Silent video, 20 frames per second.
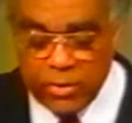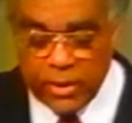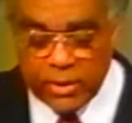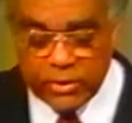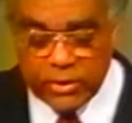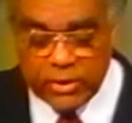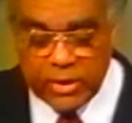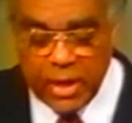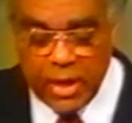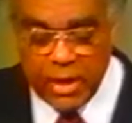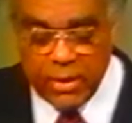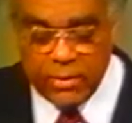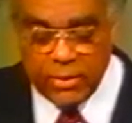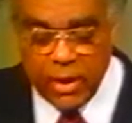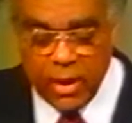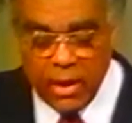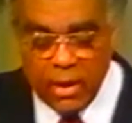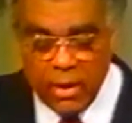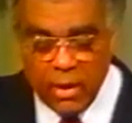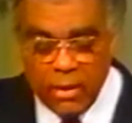that said
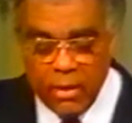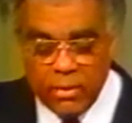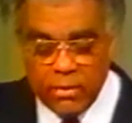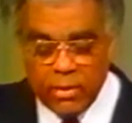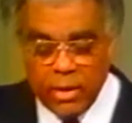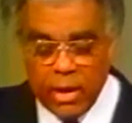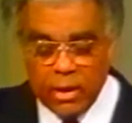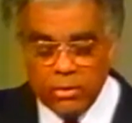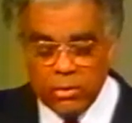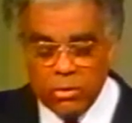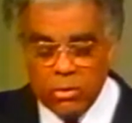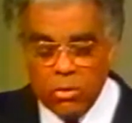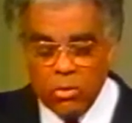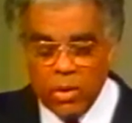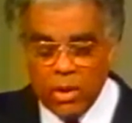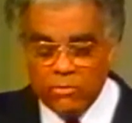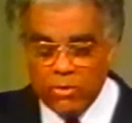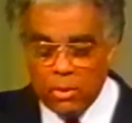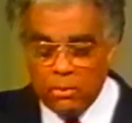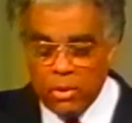that
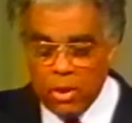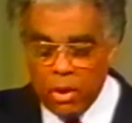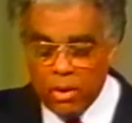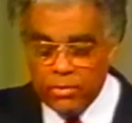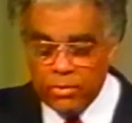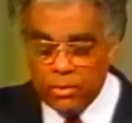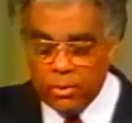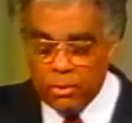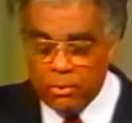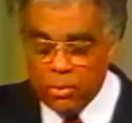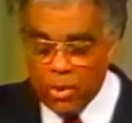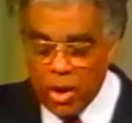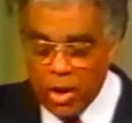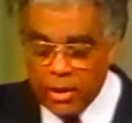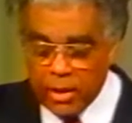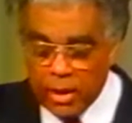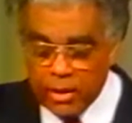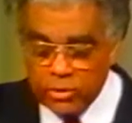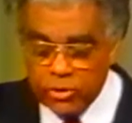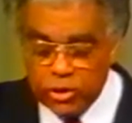whoever bought their
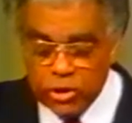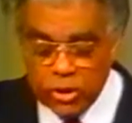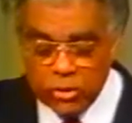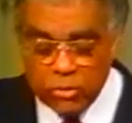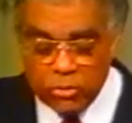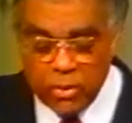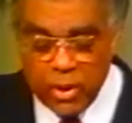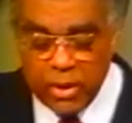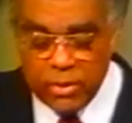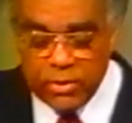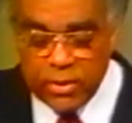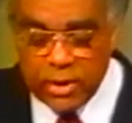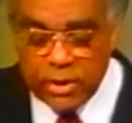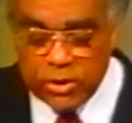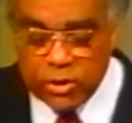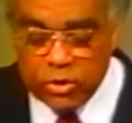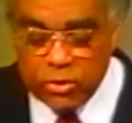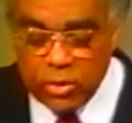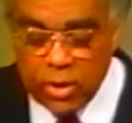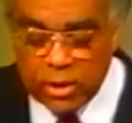product should read the
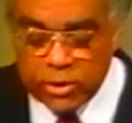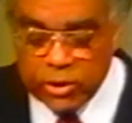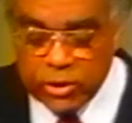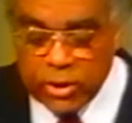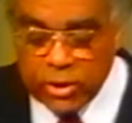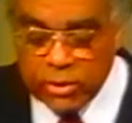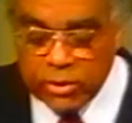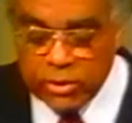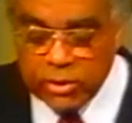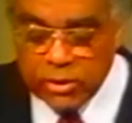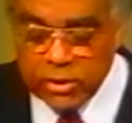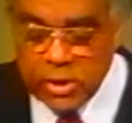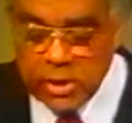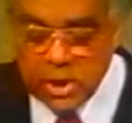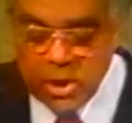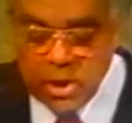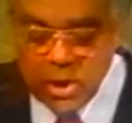instructions